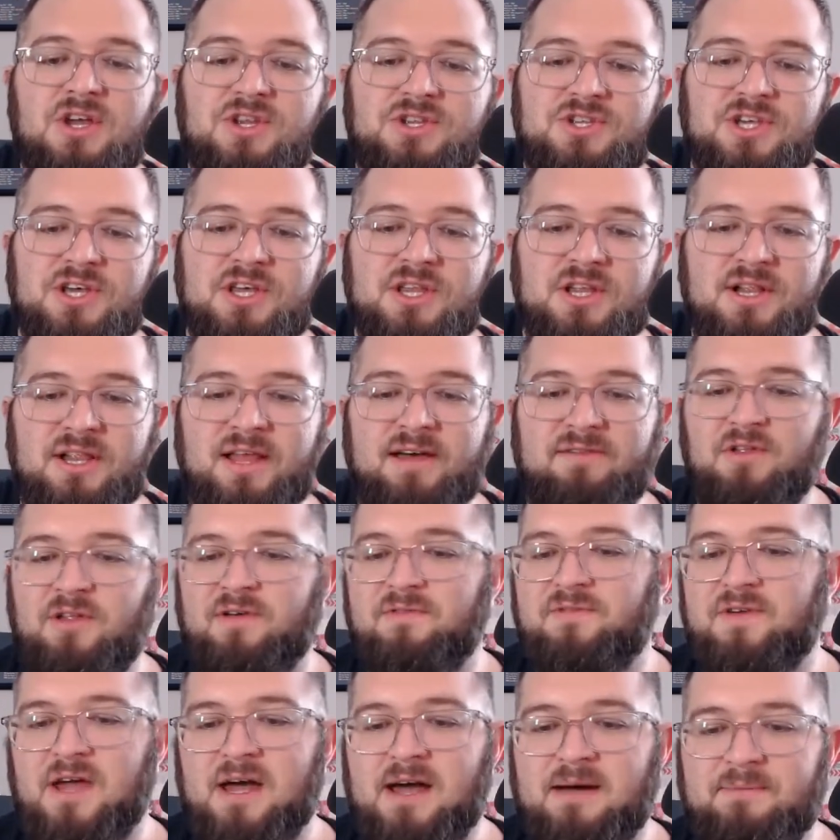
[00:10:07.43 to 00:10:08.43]
to the level
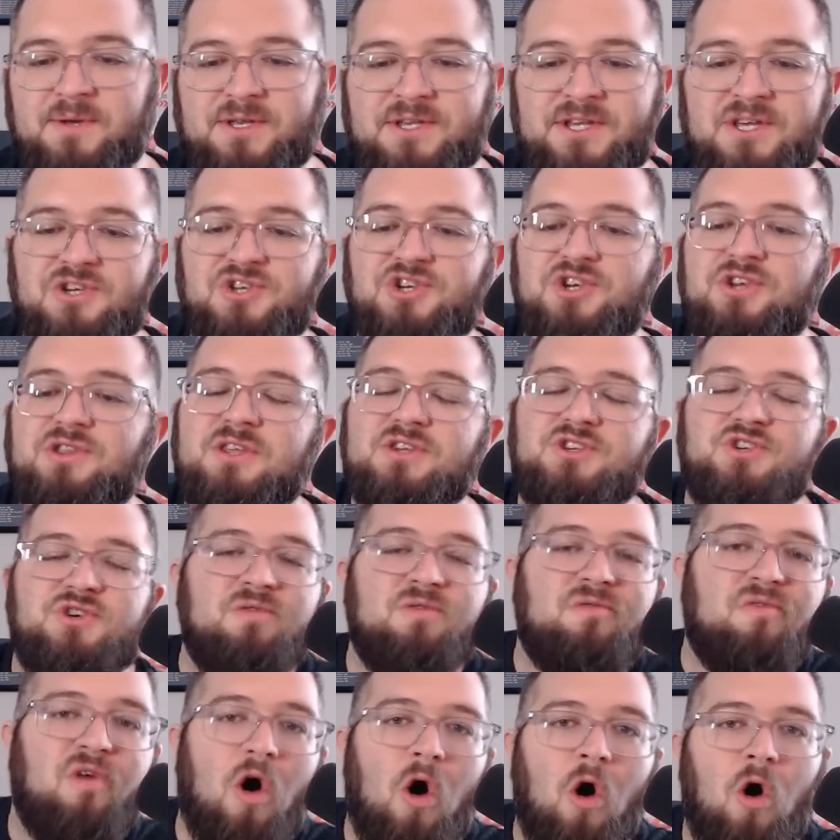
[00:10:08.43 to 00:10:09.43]
of competition that
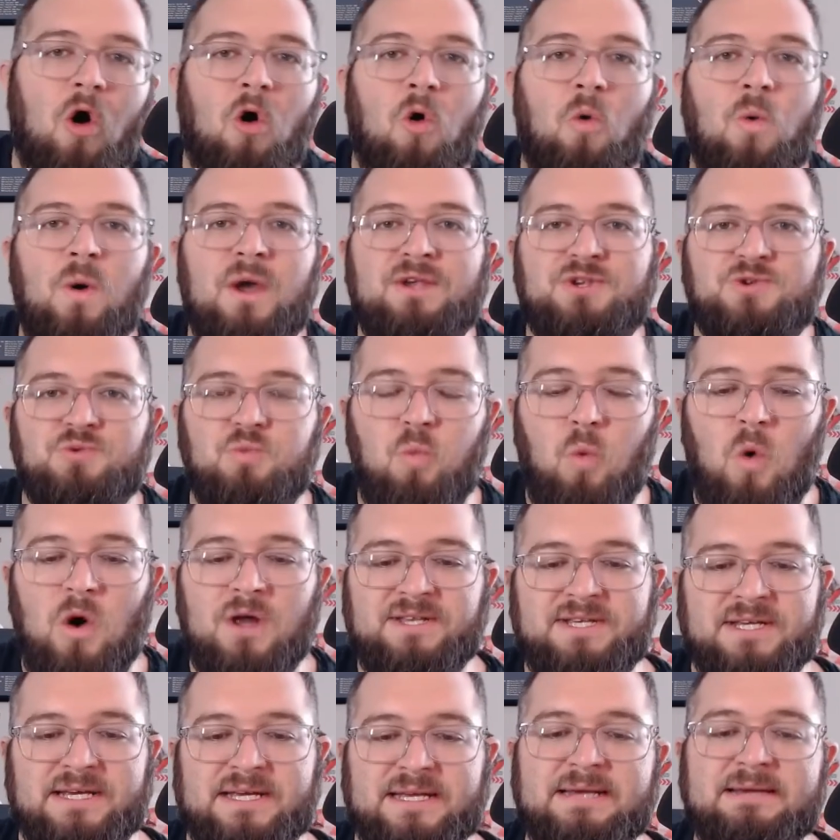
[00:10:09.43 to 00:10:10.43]
you've always
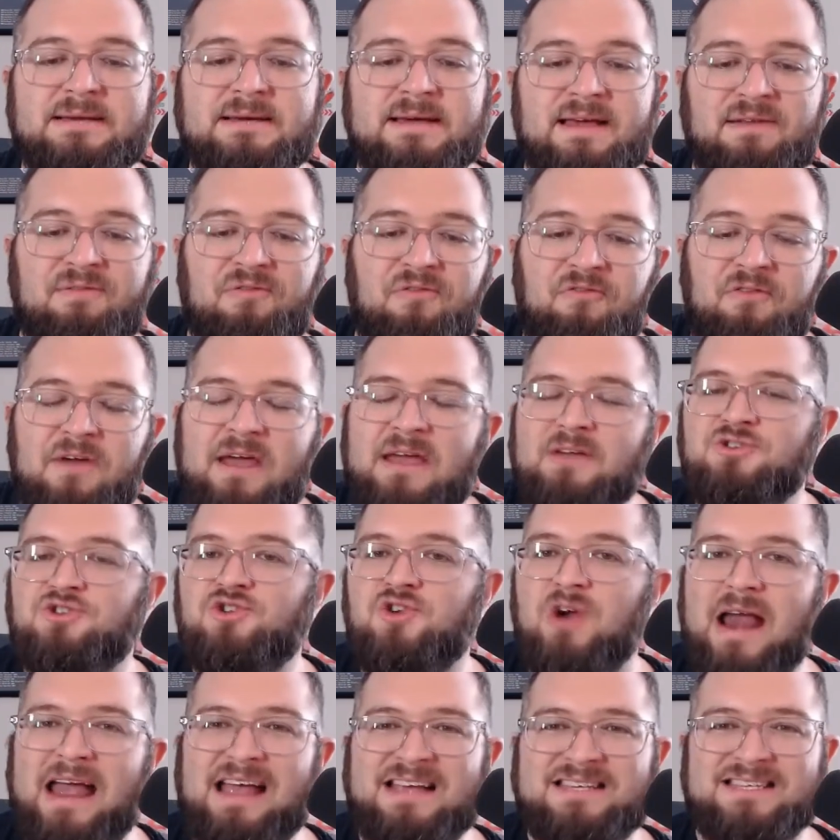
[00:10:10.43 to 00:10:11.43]
wanted at
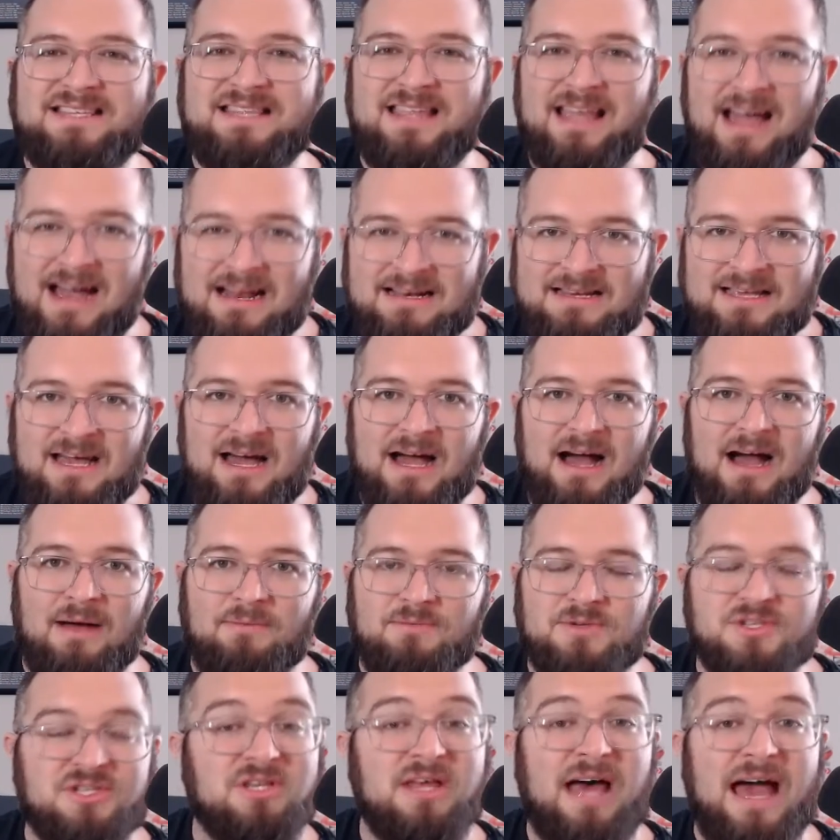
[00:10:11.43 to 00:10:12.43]

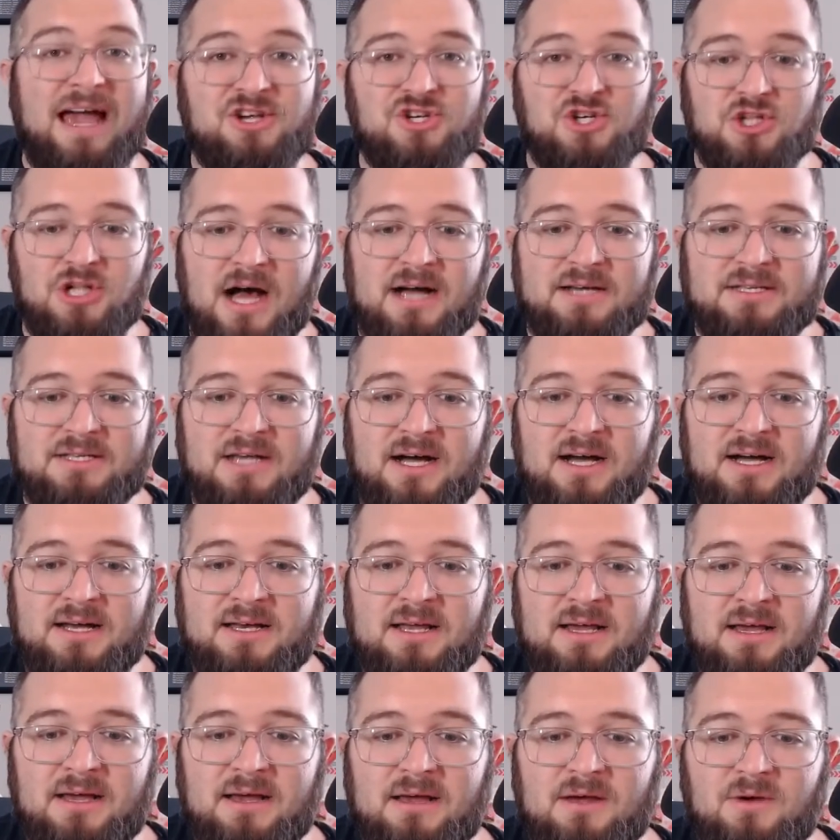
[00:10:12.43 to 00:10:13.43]
fantrax.com/lockedon